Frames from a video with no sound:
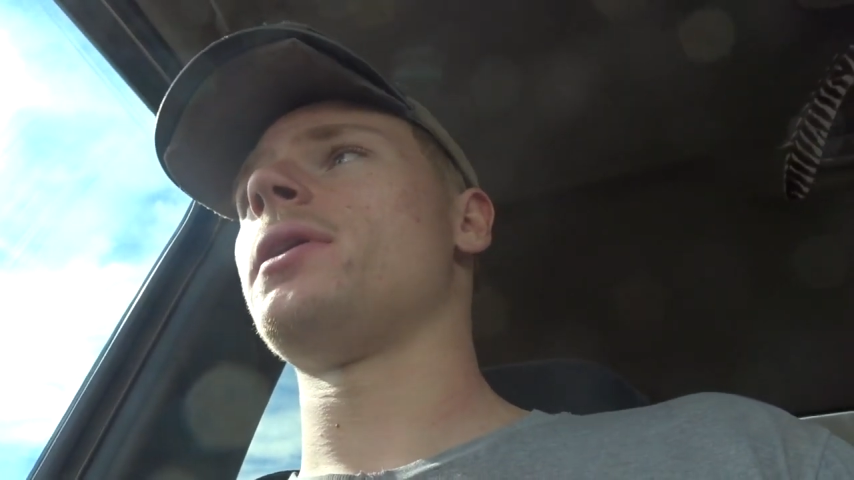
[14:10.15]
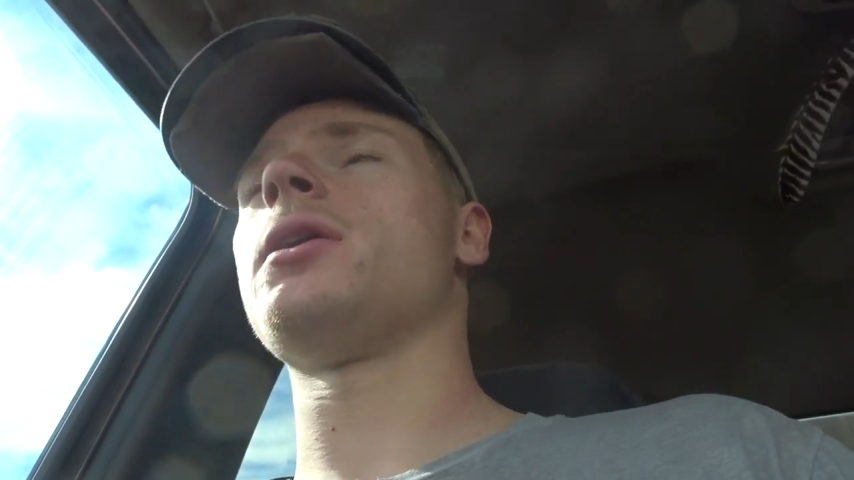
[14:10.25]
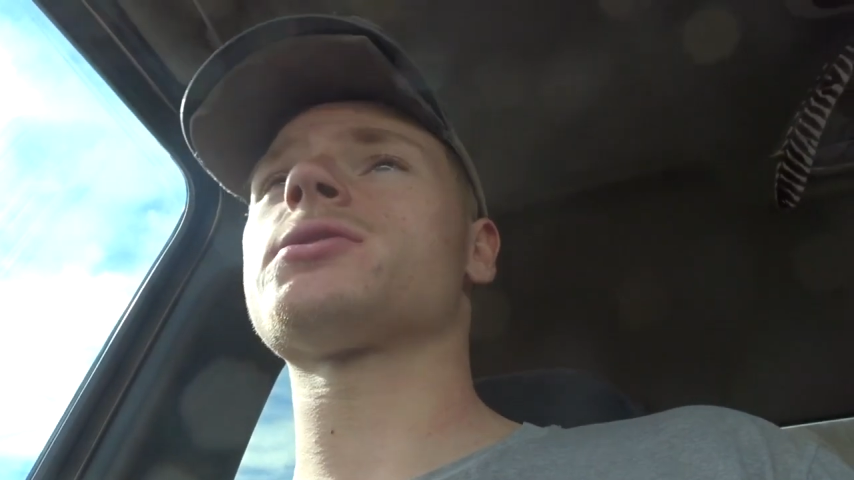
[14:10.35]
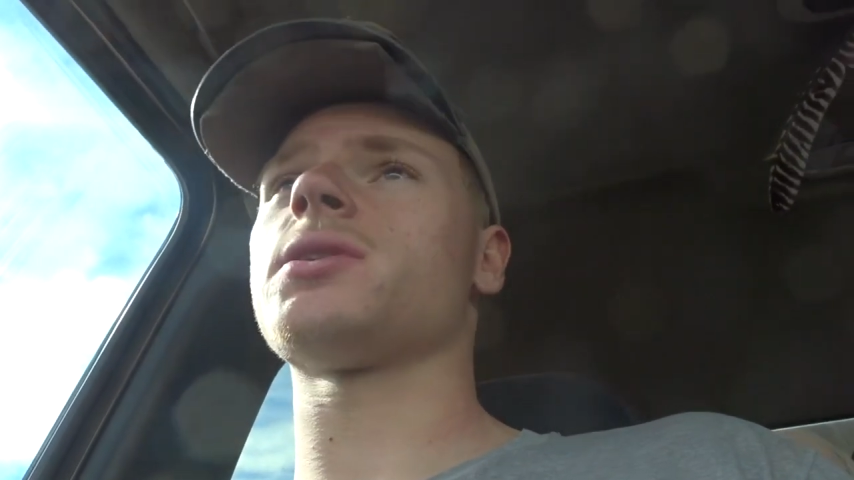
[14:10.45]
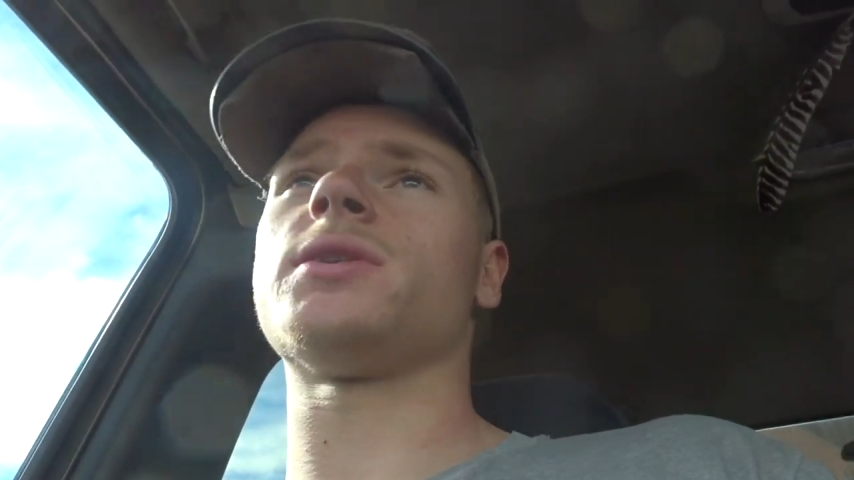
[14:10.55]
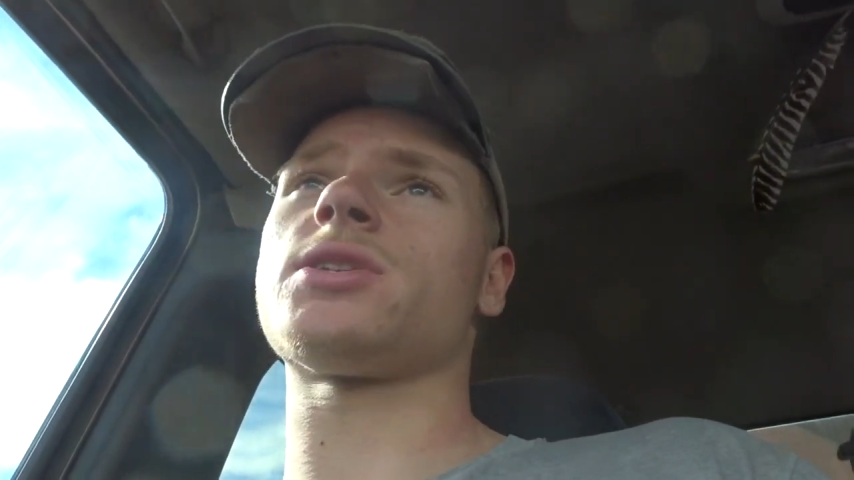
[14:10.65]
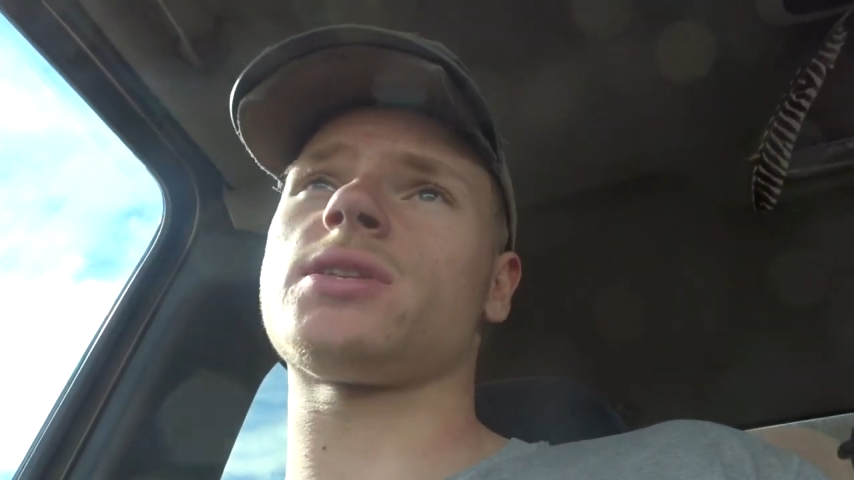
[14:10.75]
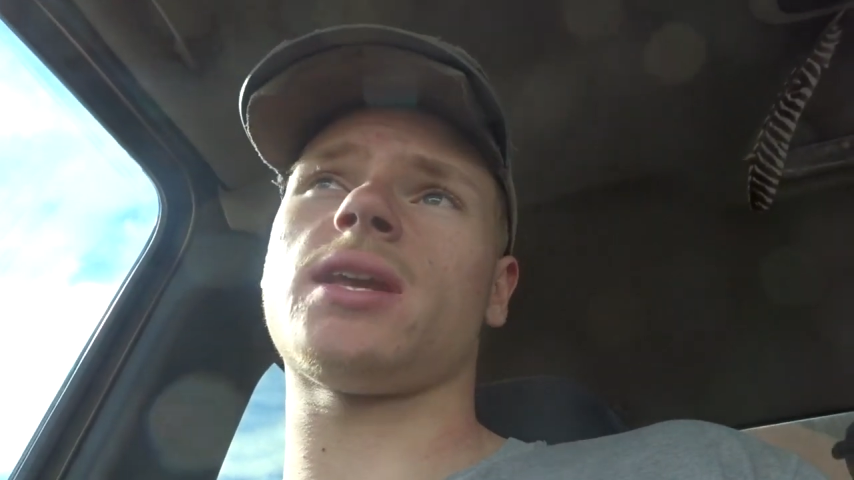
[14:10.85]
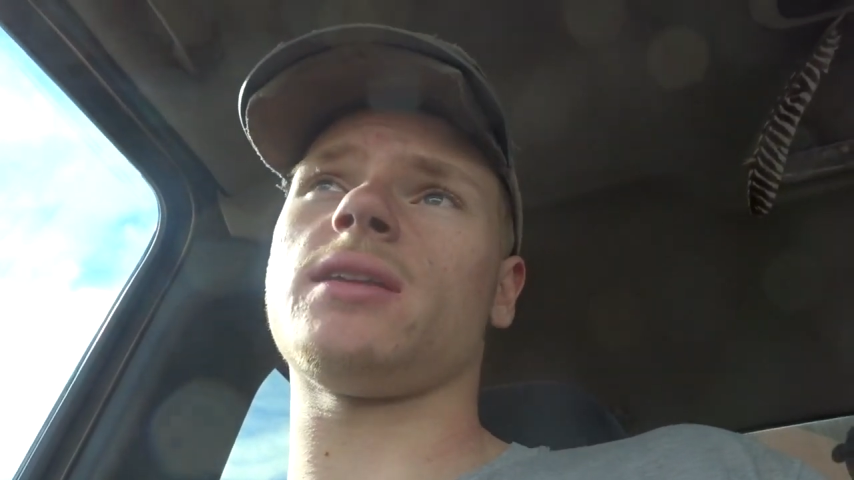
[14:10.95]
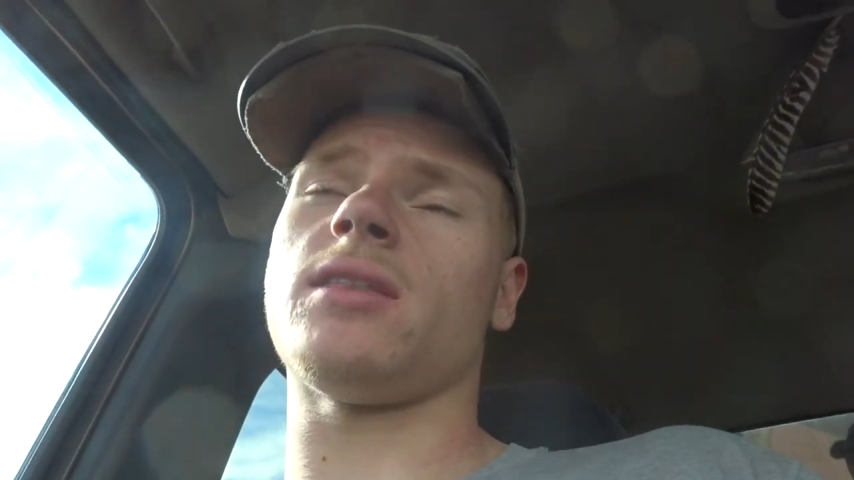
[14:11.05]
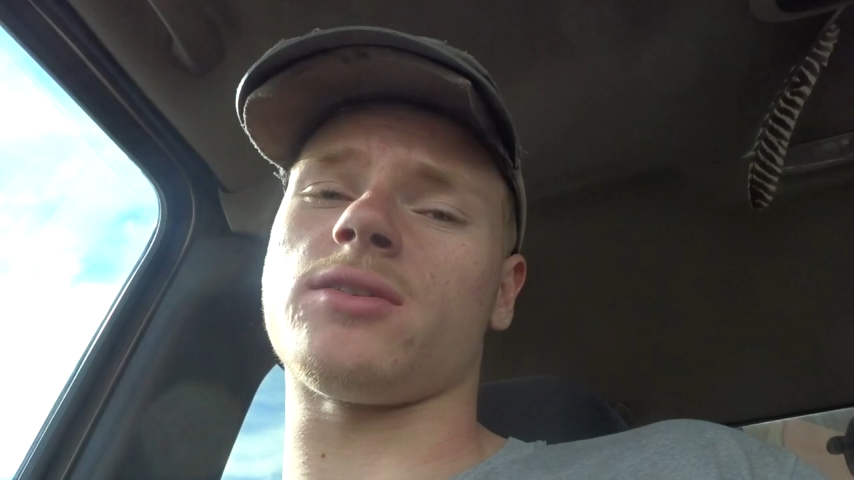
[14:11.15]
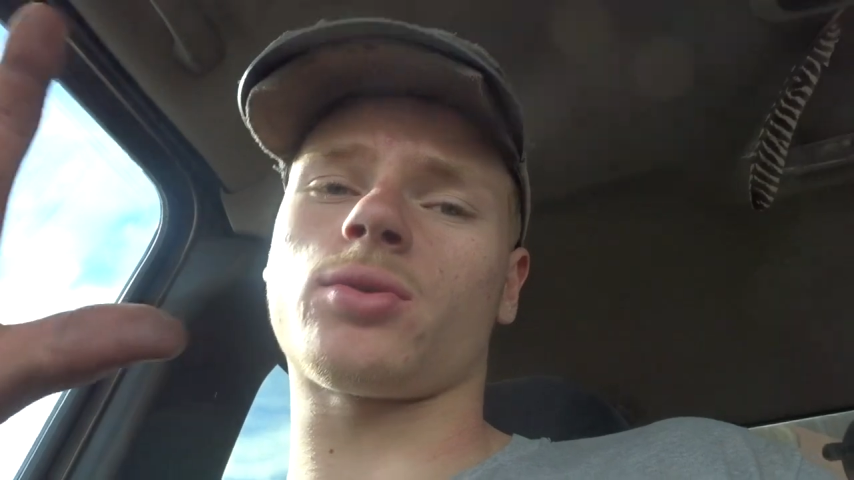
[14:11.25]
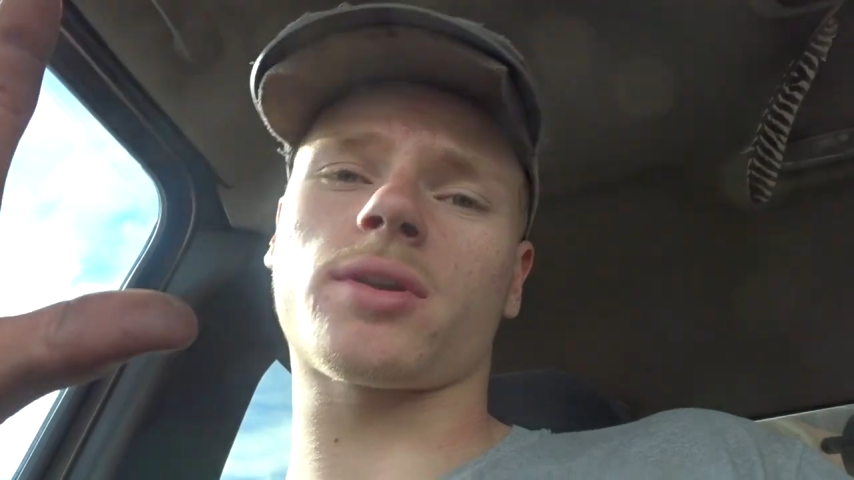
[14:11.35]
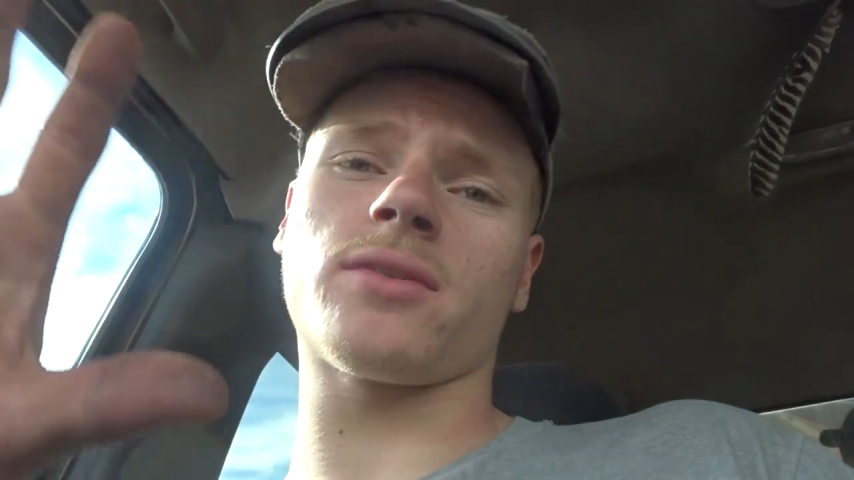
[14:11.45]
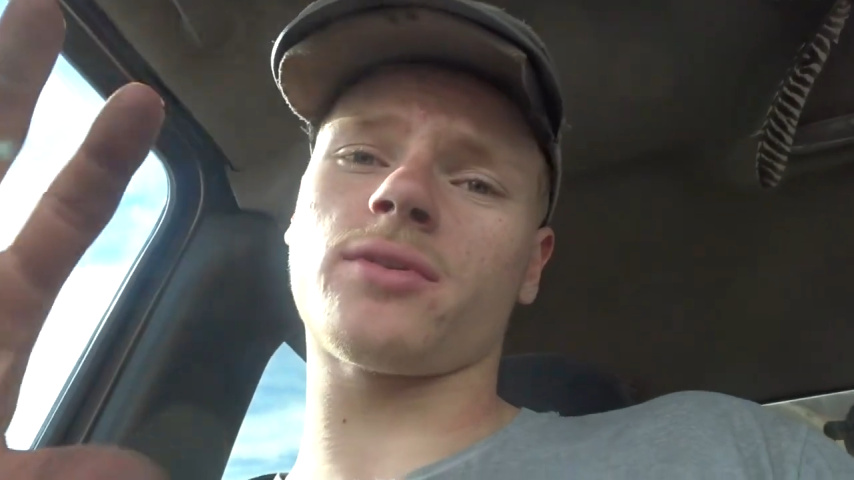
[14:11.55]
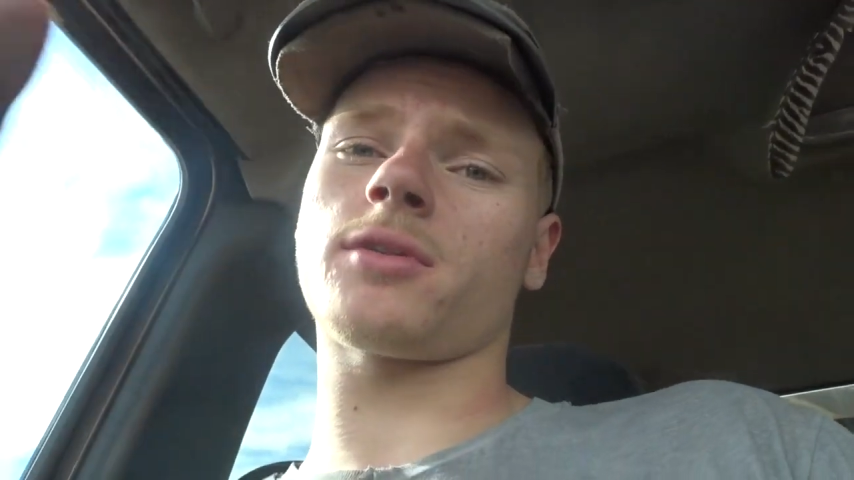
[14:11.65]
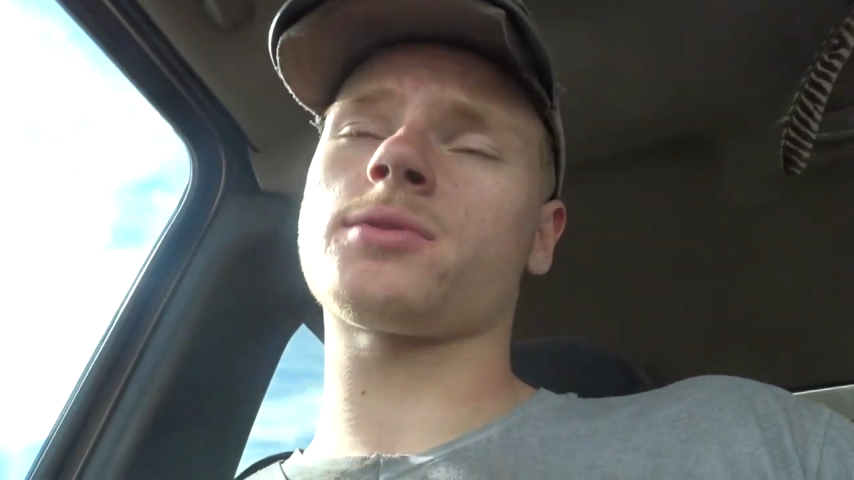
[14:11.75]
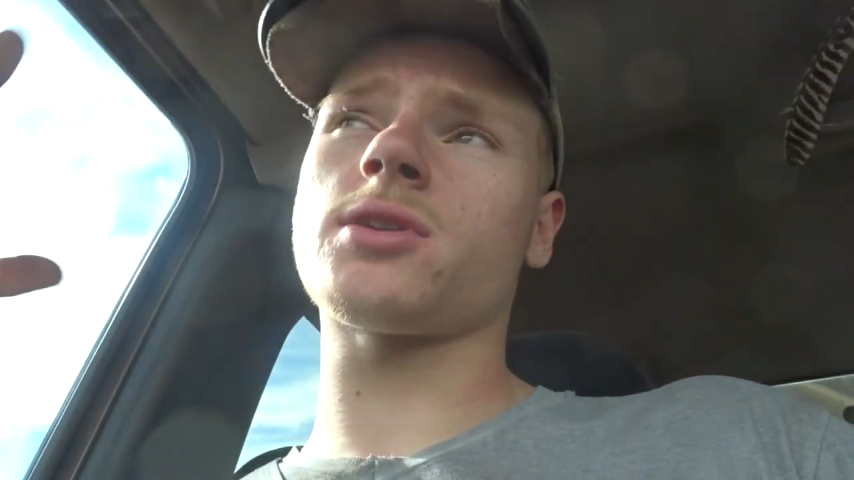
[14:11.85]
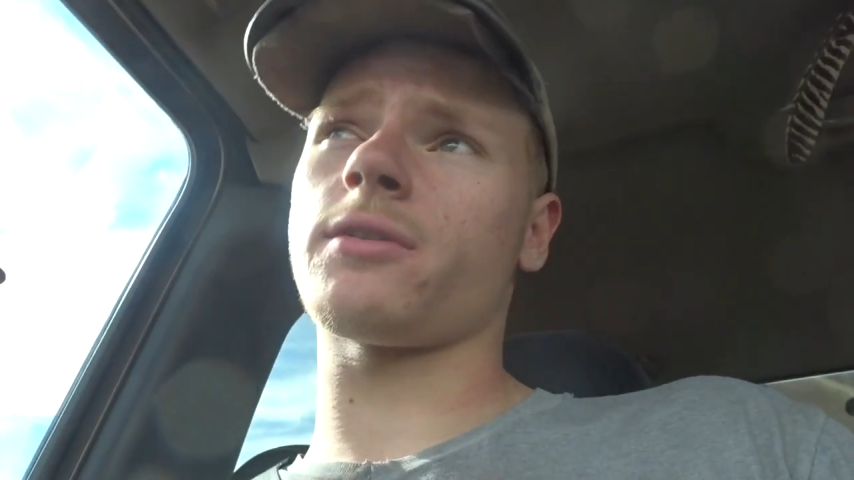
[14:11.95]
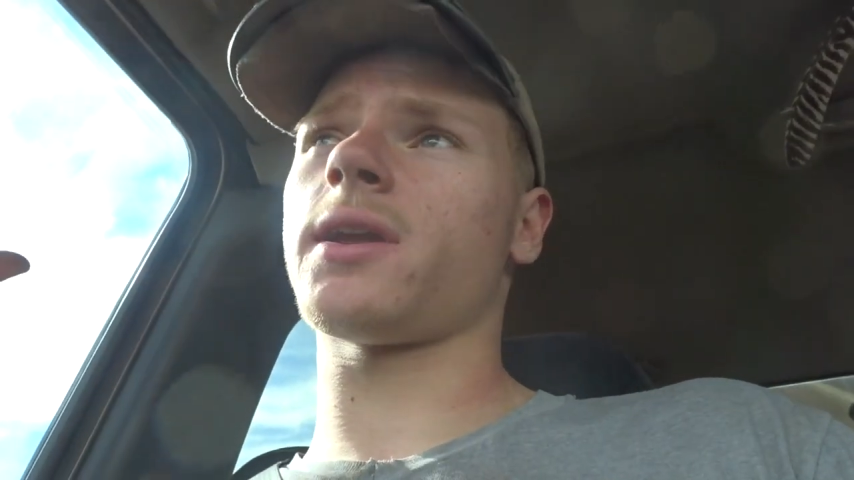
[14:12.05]
Also, the torque converter
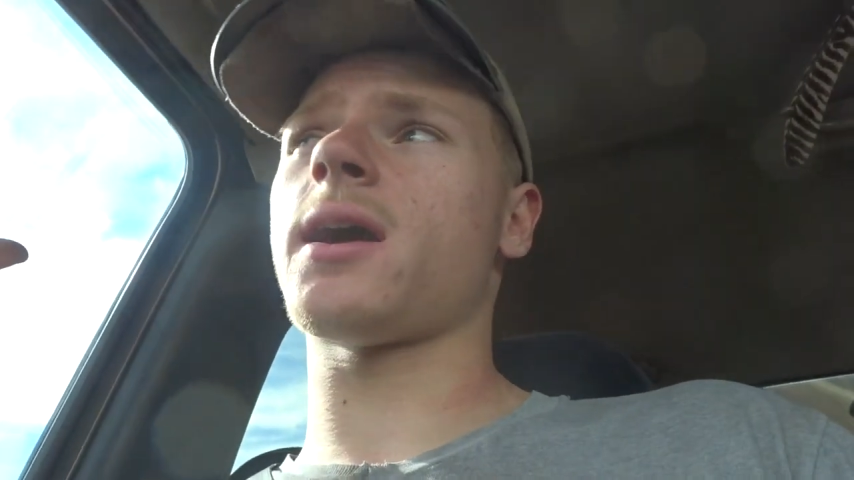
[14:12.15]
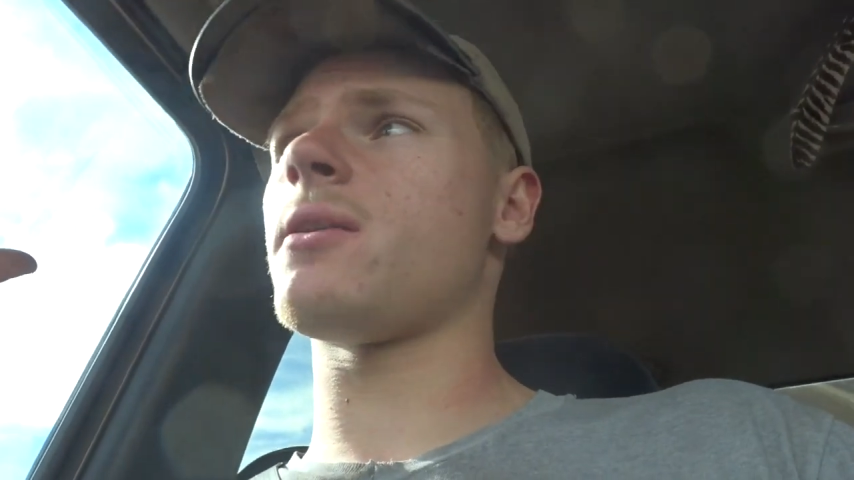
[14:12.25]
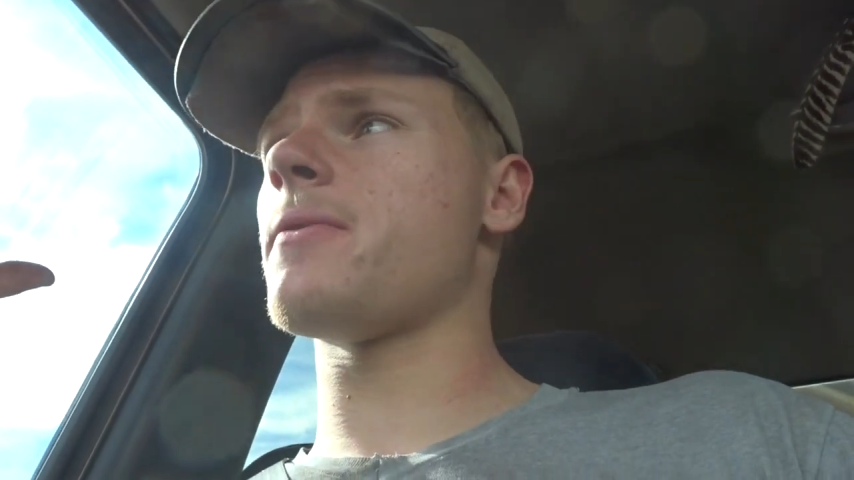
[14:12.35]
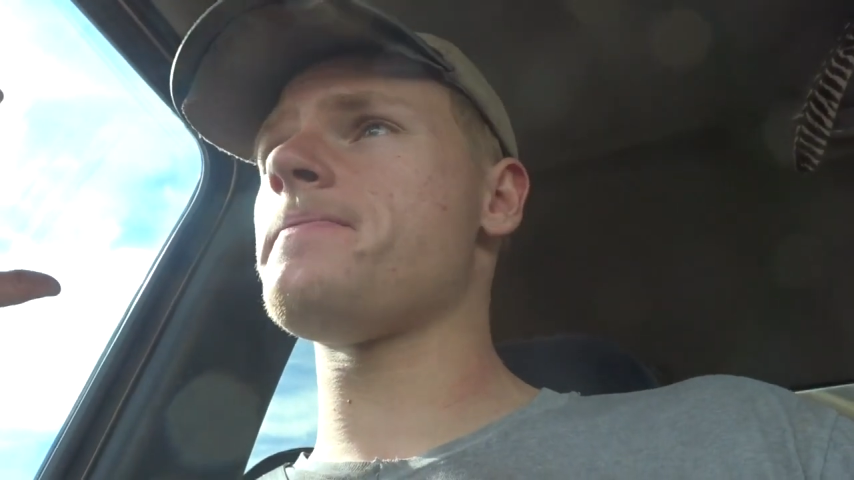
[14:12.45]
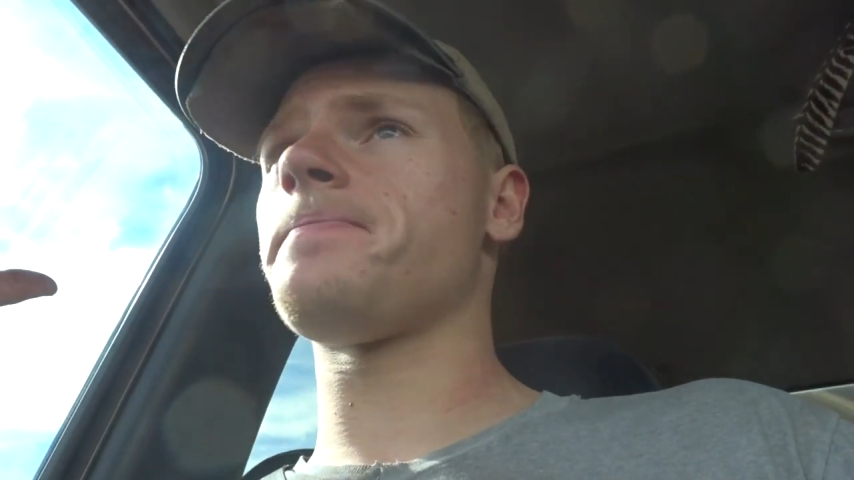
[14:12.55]
was already out.